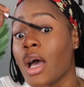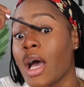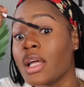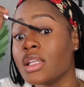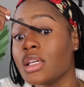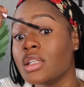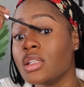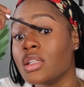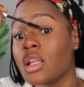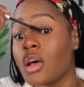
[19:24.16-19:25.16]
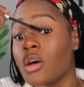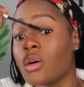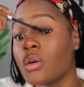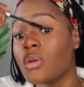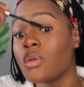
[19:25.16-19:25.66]
I didn't
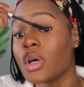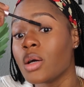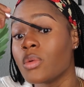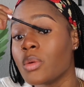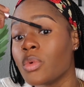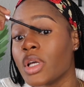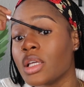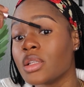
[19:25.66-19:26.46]
know at one point,